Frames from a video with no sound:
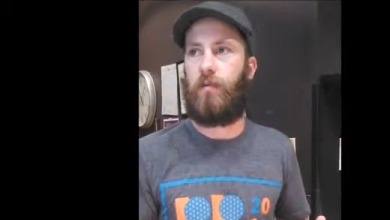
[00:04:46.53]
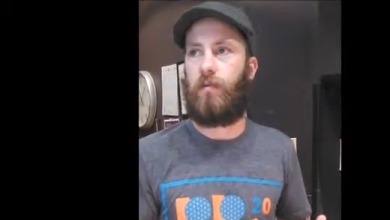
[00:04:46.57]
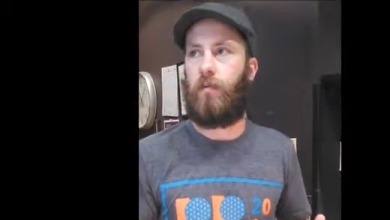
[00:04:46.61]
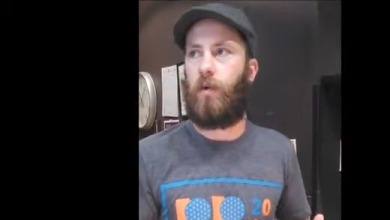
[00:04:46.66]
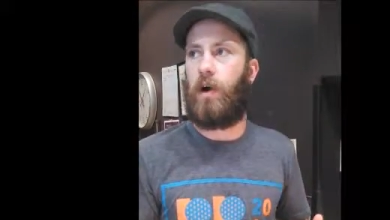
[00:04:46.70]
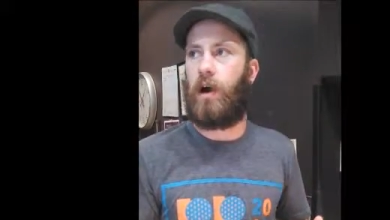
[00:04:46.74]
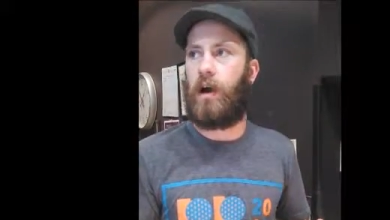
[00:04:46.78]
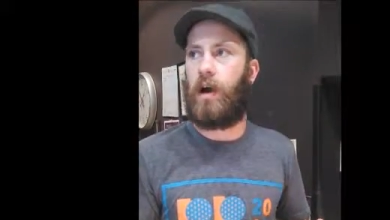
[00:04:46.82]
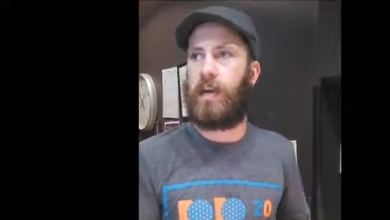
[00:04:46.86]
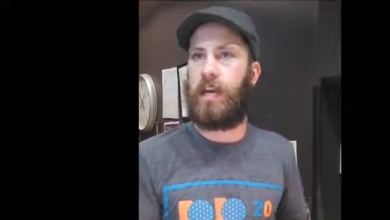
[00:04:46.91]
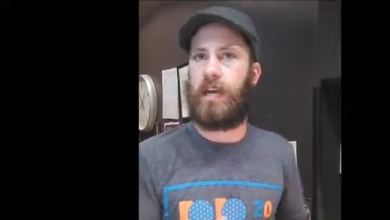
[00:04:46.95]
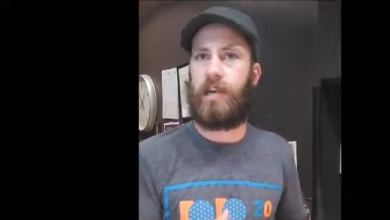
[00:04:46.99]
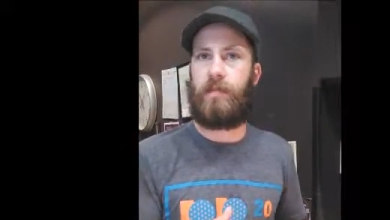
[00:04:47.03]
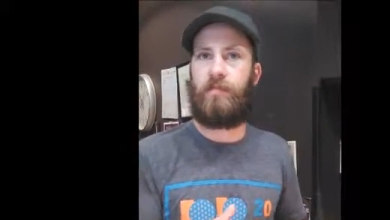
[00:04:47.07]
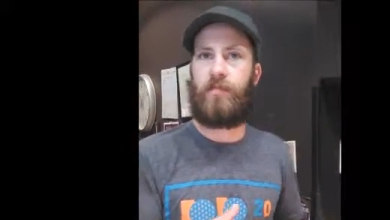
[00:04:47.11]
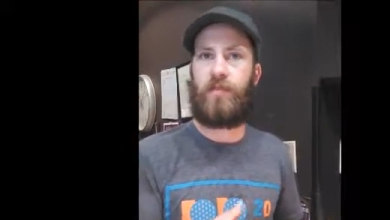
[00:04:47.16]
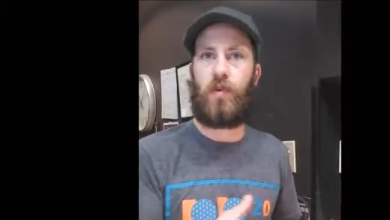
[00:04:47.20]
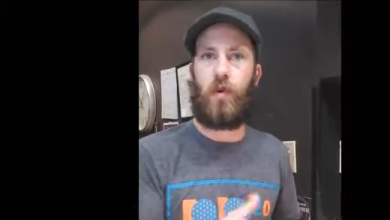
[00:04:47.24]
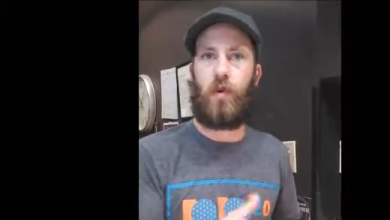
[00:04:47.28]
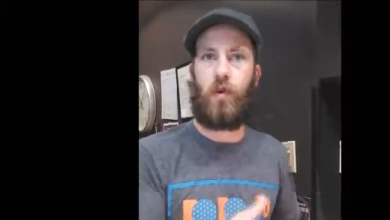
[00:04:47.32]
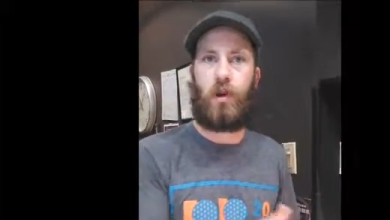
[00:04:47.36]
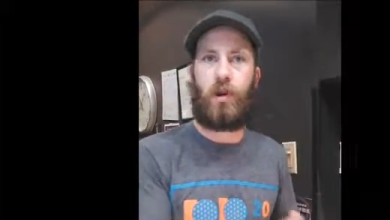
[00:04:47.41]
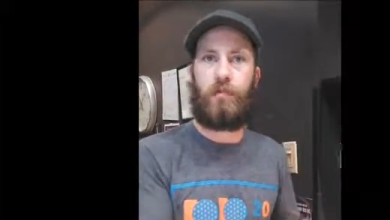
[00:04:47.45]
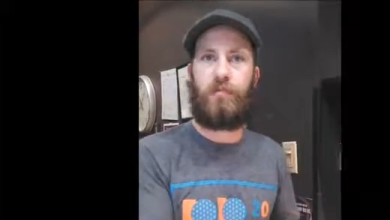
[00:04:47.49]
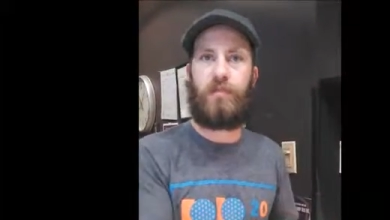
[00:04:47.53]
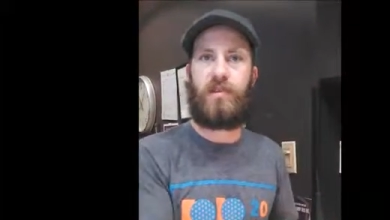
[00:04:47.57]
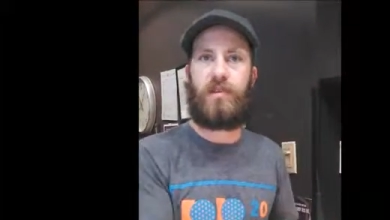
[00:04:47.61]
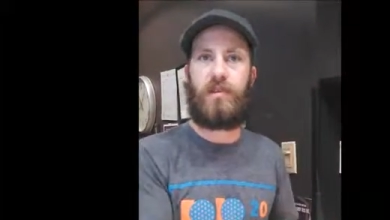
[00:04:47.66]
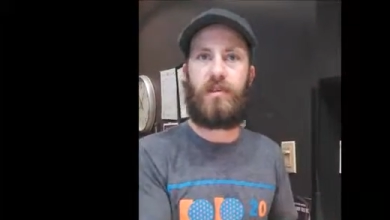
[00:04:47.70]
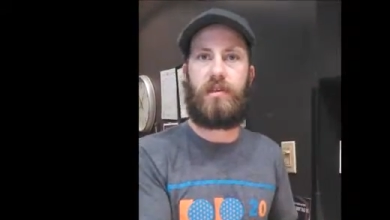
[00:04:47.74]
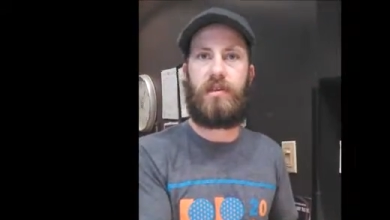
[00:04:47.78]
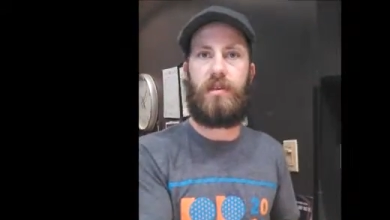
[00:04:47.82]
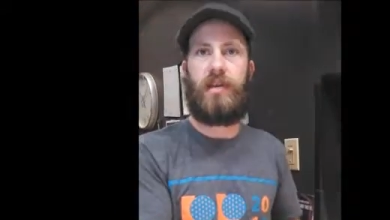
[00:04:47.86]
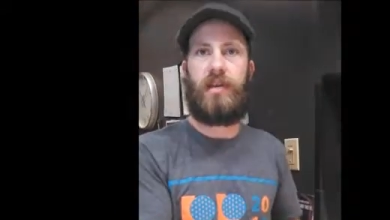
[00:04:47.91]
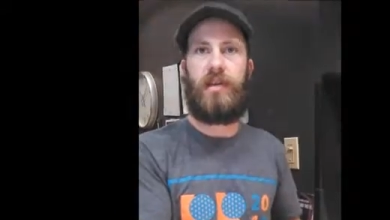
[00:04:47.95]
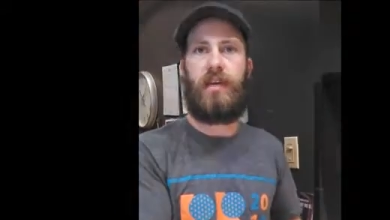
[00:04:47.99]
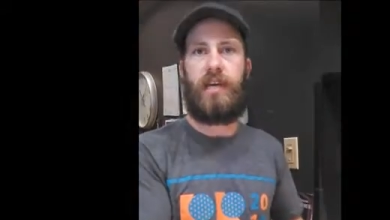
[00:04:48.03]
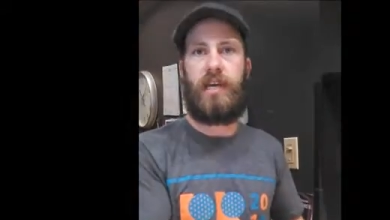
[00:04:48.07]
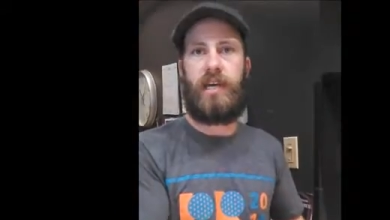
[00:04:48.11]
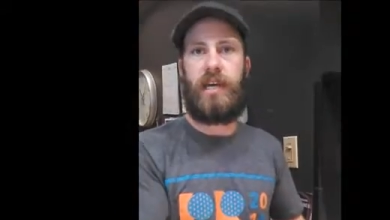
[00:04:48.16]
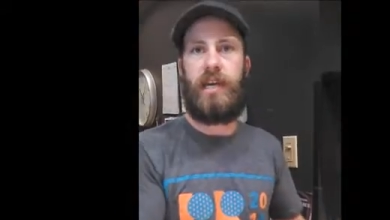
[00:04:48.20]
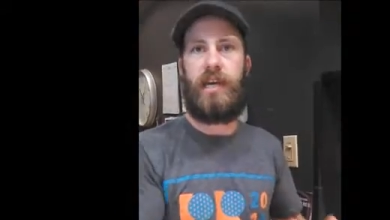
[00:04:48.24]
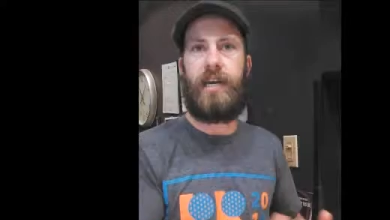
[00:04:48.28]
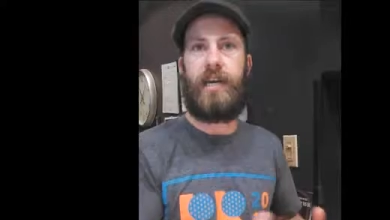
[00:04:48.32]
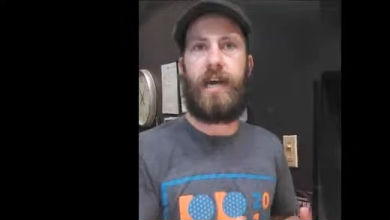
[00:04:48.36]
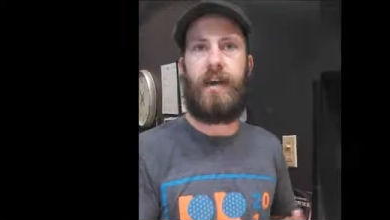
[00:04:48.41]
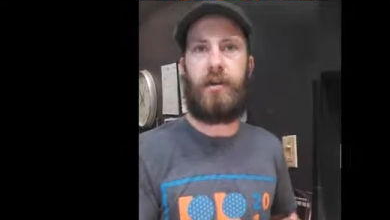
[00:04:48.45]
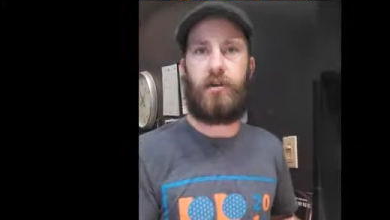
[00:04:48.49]
one it absorbs
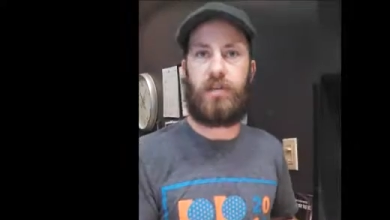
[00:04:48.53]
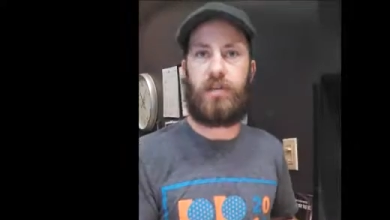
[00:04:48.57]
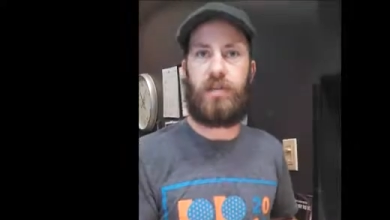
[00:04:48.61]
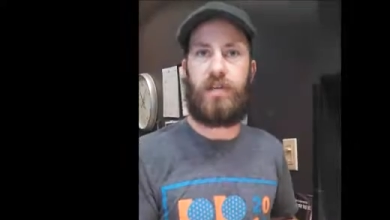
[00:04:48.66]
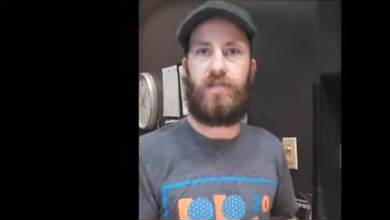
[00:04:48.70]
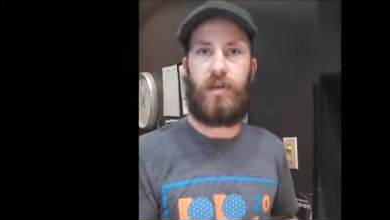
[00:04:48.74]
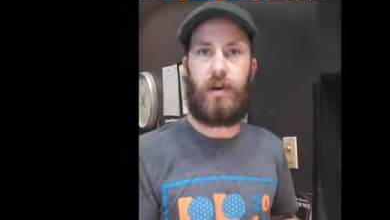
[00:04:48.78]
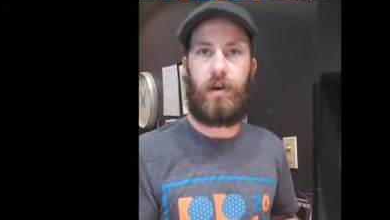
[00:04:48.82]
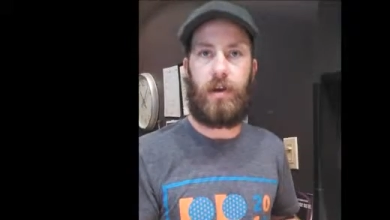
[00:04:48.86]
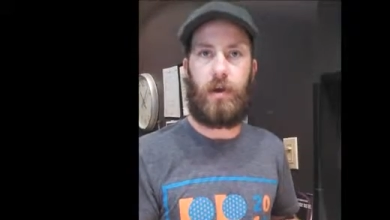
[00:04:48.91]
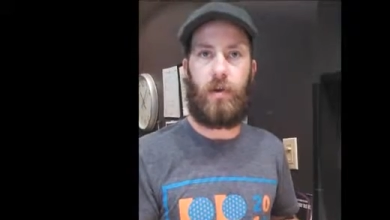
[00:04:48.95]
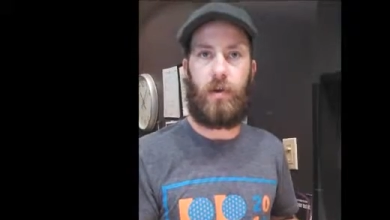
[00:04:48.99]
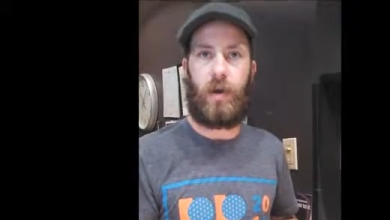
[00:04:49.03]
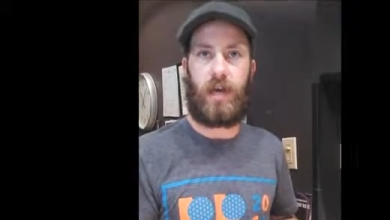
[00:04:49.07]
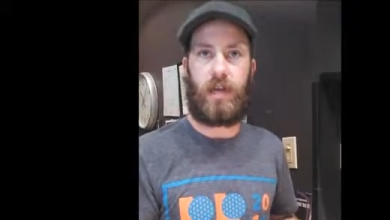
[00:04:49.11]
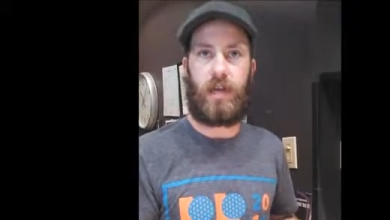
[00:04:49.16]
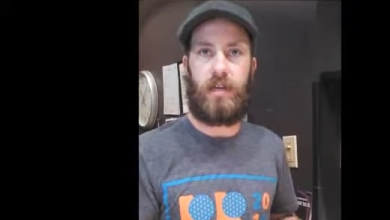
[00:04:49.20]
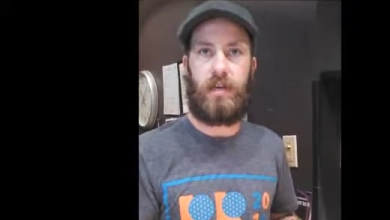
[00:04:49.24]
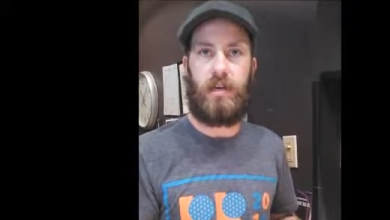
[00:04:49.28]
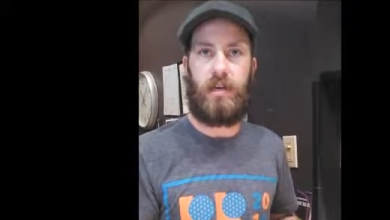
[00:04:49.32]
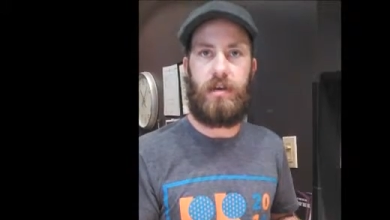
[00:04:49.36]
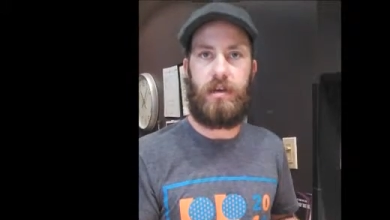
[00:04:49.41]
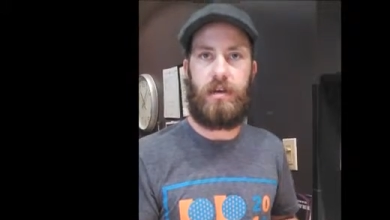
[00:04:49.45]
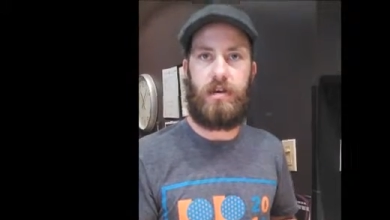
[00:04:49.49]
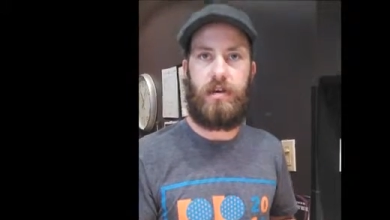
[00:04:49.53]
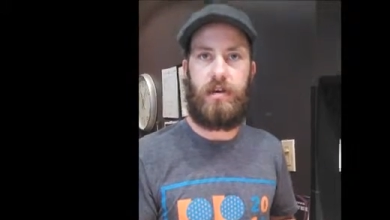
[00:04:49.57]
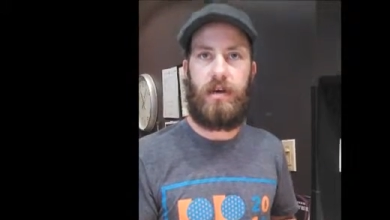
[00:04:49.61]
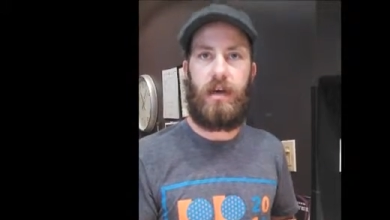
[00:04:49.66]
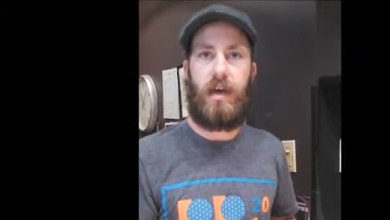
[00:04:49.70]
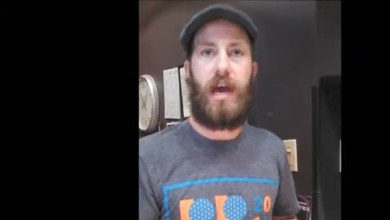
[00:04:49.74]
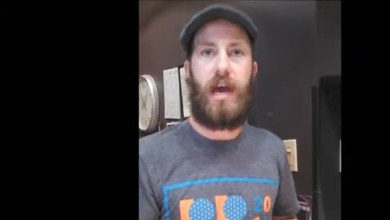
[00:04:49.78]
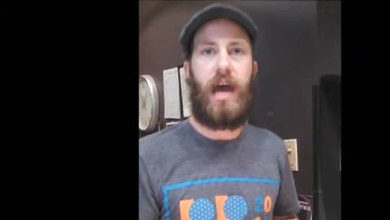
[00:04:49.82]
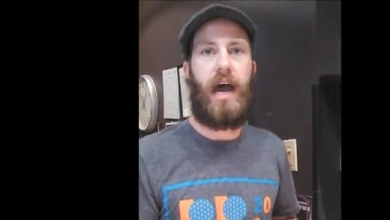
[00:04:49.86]
heat energy very quickly, mm-hmm.